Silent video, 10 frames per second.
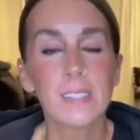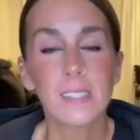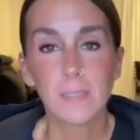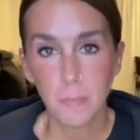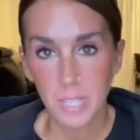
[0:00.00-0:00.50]

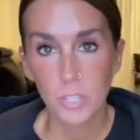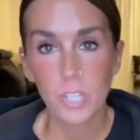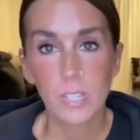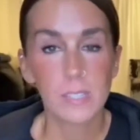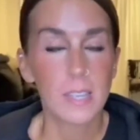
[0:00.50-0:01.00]

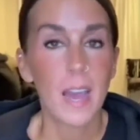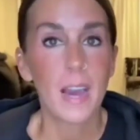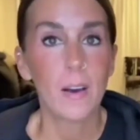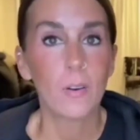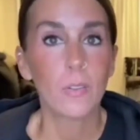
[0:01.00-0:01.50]
mentions
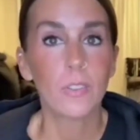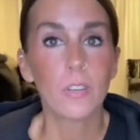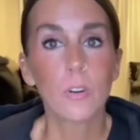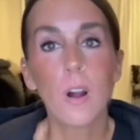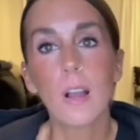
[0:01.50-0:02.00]
how the
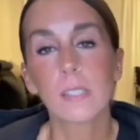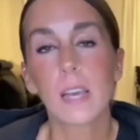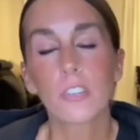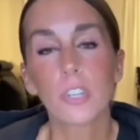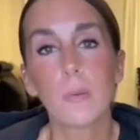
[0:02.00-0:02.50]
Crocs
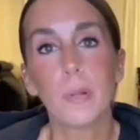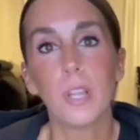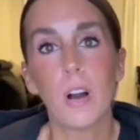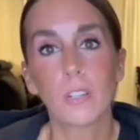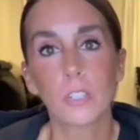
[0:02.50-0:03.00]
actually
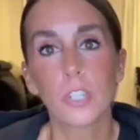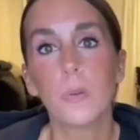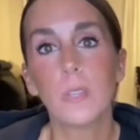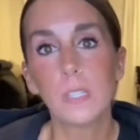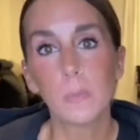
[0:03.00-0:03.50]
belong to
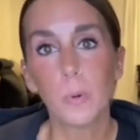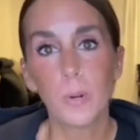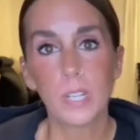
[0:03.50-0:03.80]
this boy's